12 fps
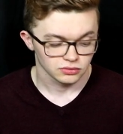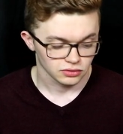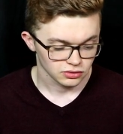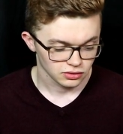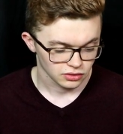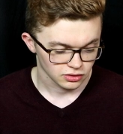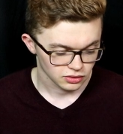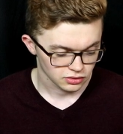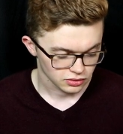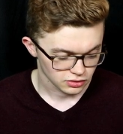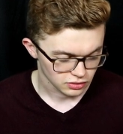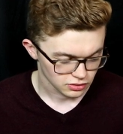
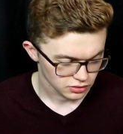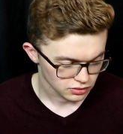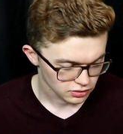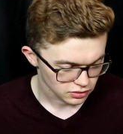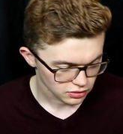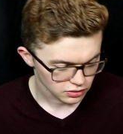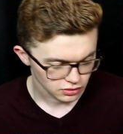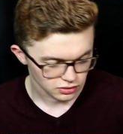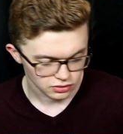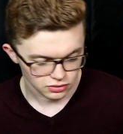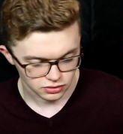(no one is talking)